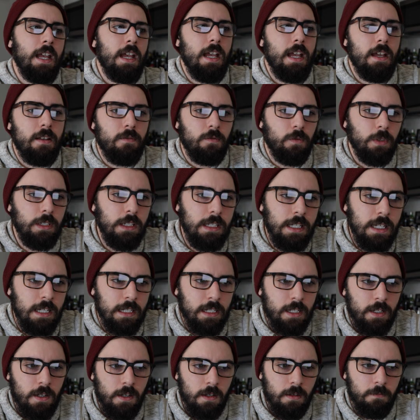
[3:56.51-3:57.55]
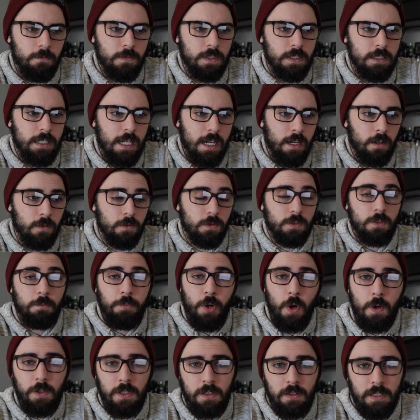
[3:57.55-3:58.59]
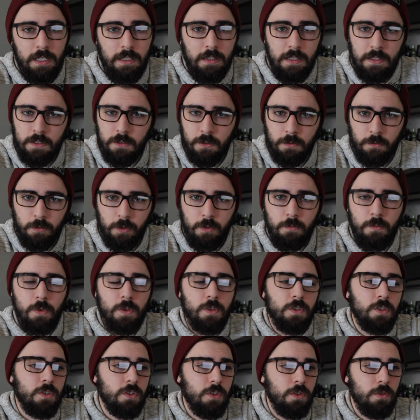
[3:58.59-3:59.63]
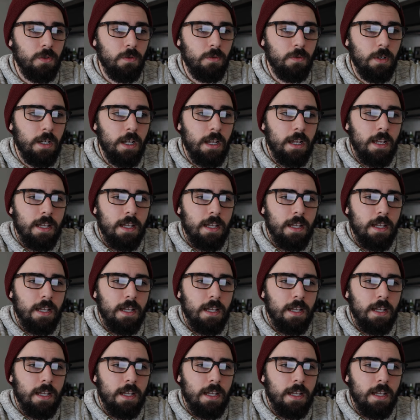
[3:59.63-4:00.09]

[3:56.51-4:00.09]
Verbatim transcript: And really it comes down, supposedly these are rumors, to